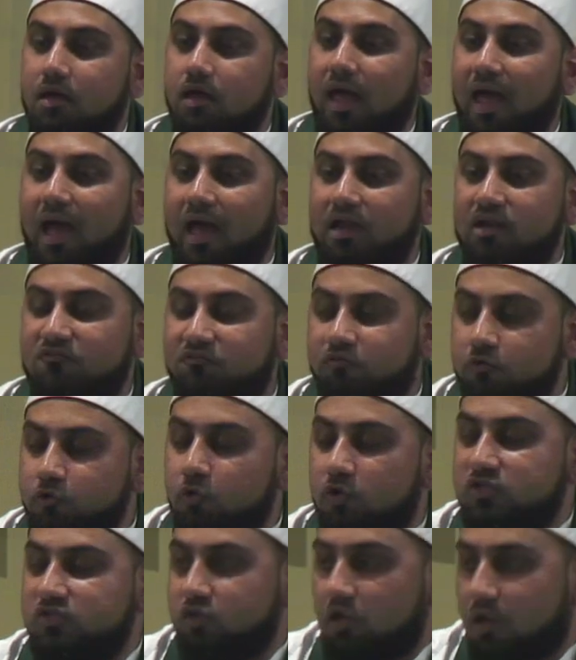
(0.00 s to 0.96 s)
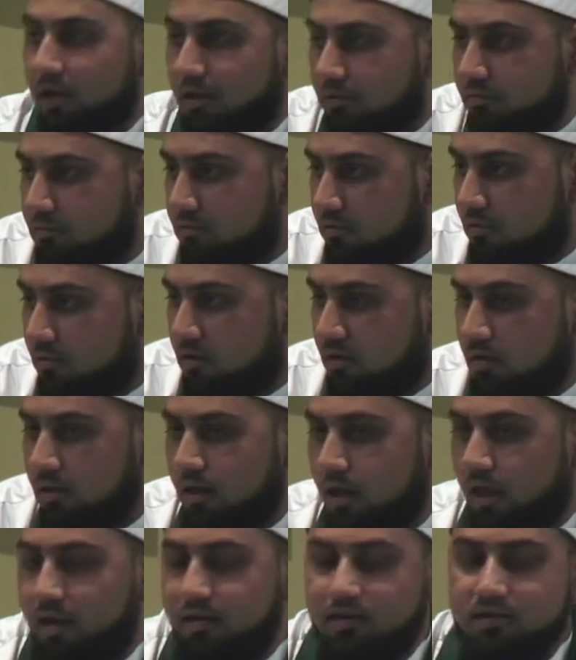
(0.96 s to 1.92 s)
added for you a salah,
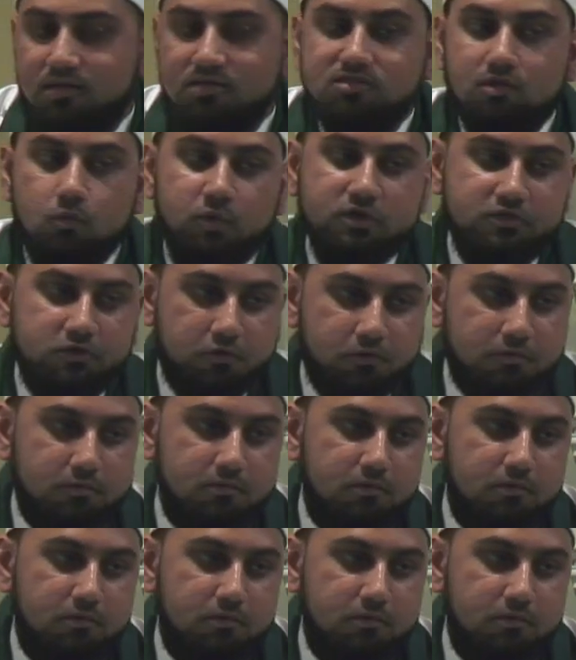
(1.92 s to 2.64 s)
and it is the witr.